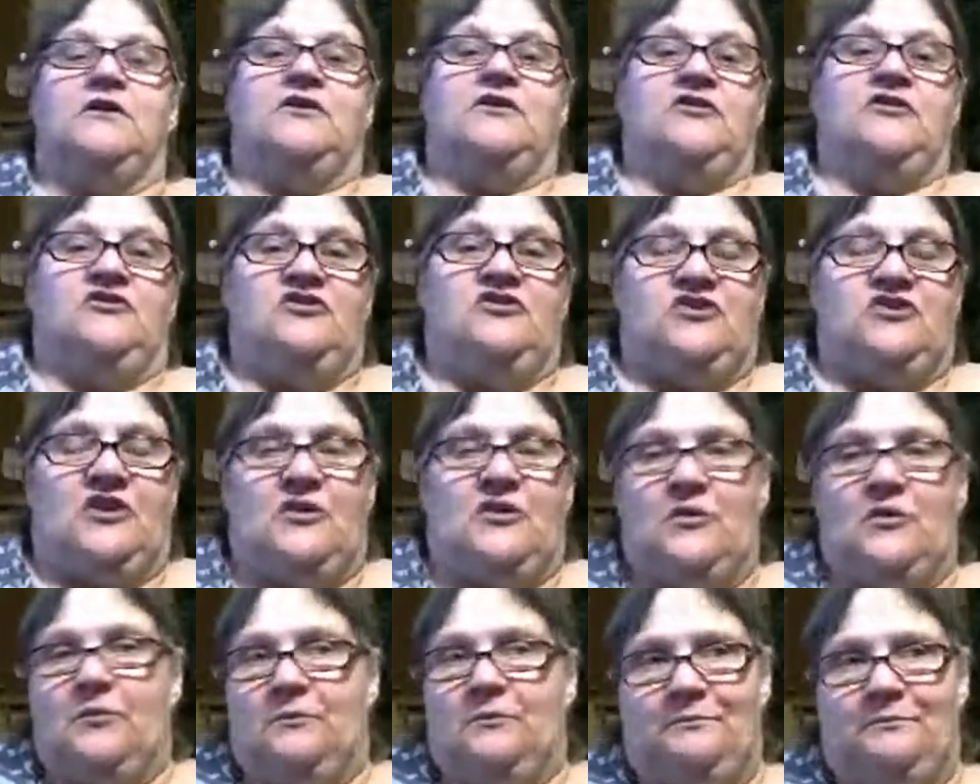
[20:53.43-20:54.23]

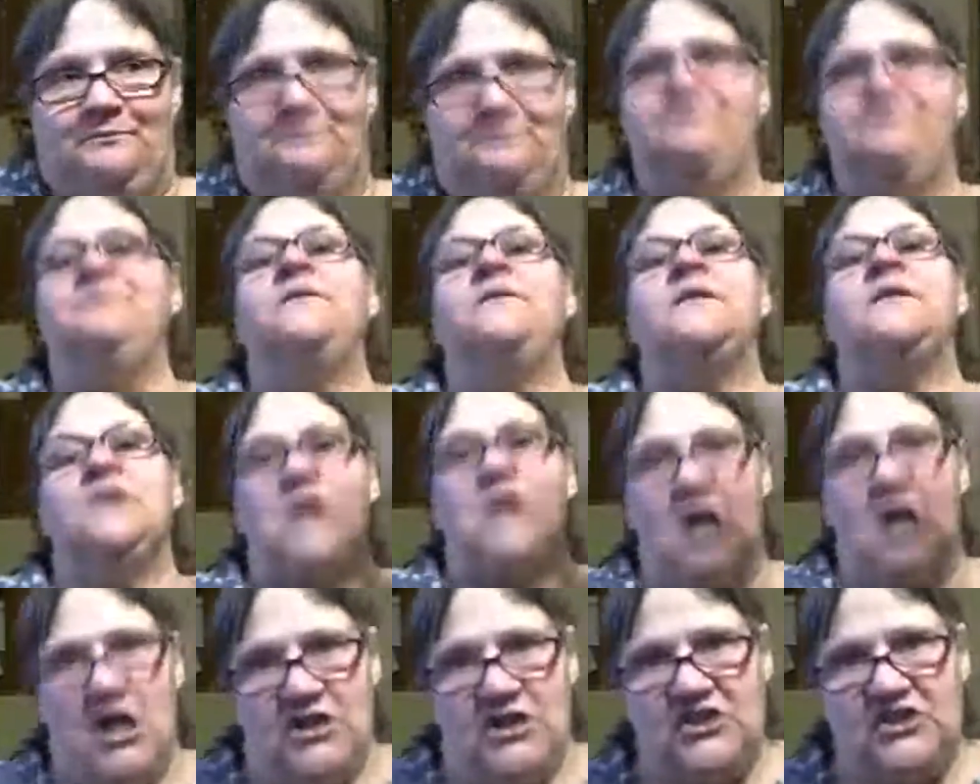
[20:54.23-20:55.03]
So
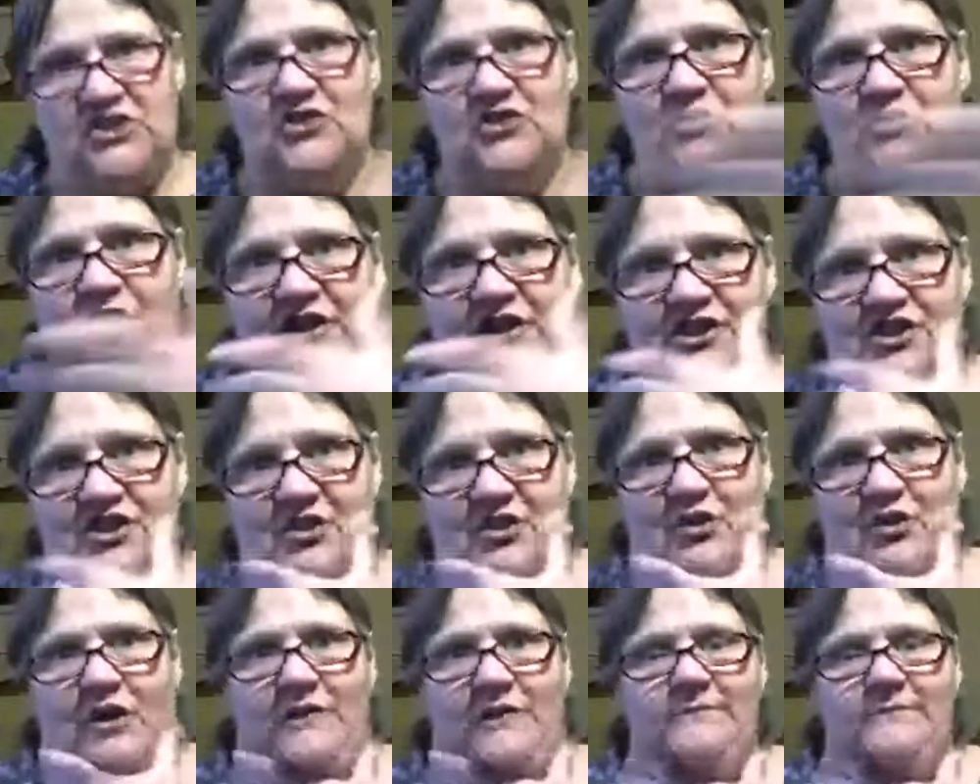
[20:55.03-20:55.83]
long story
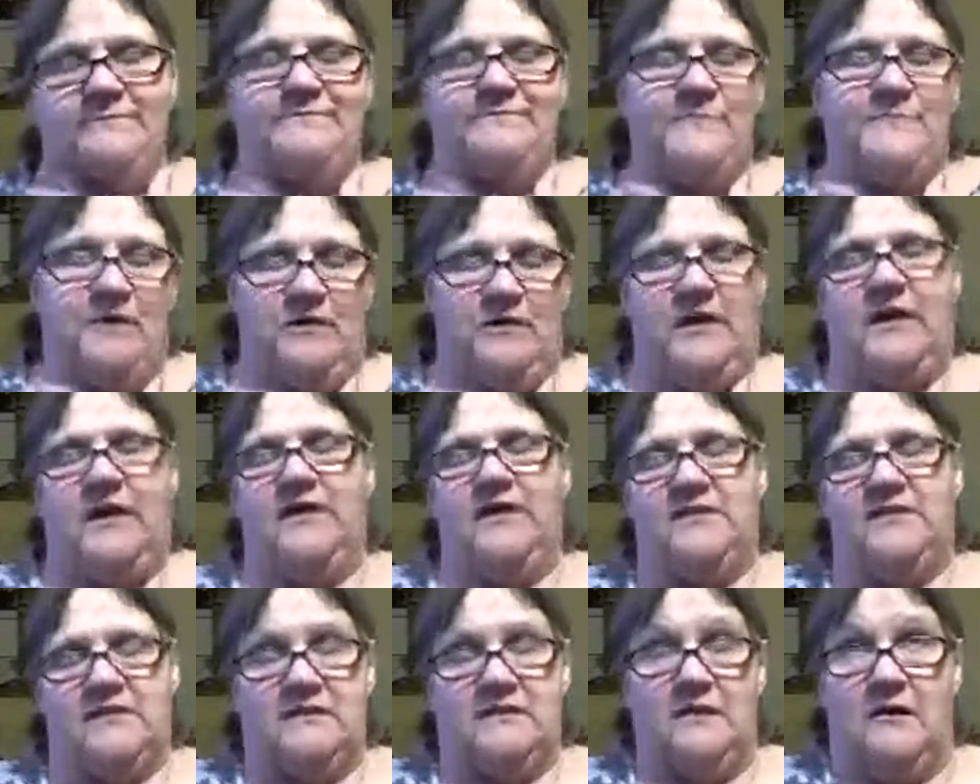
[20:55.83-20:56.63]
short, okay,
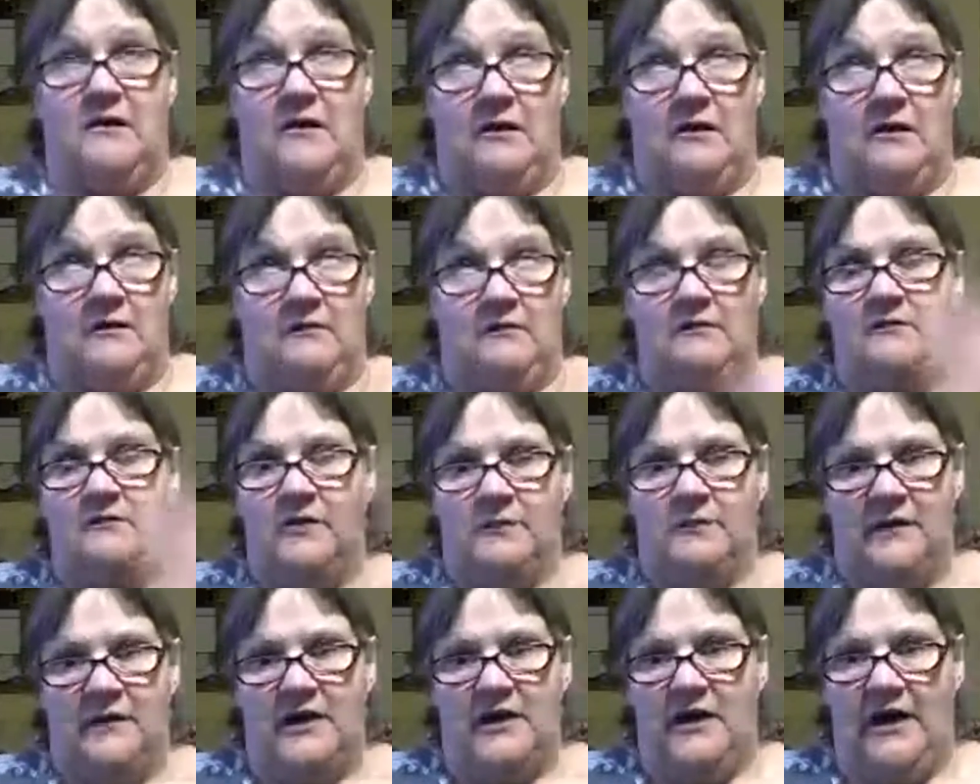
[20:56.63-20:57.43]
it's long, no
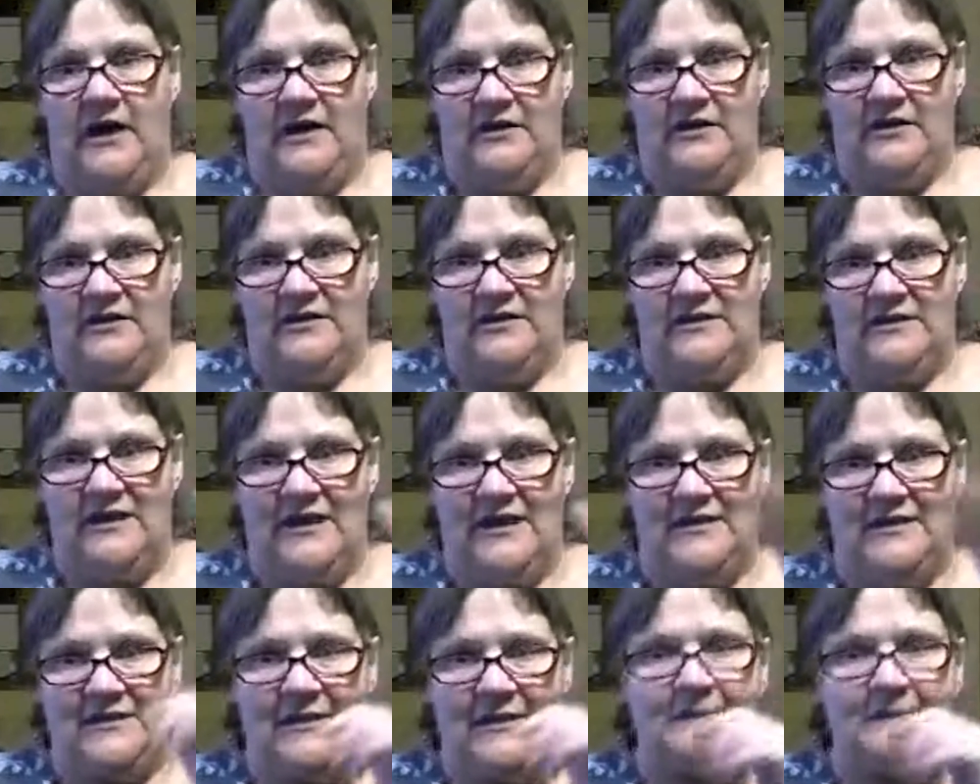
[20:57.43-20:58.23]
matter how you
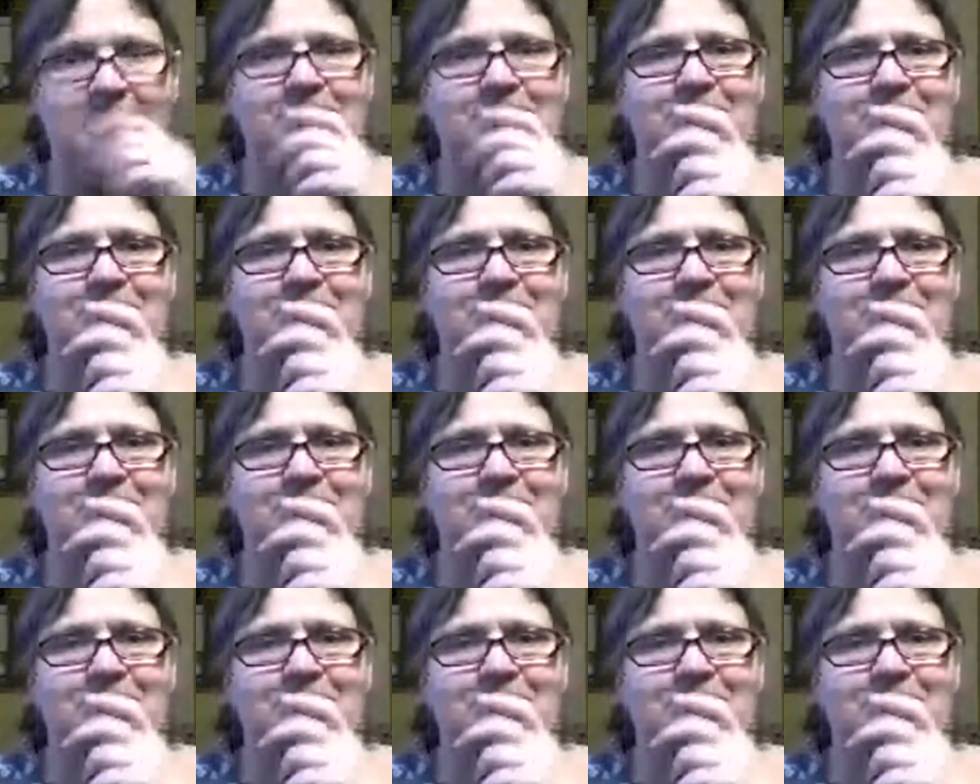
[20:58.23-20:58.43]
slice it.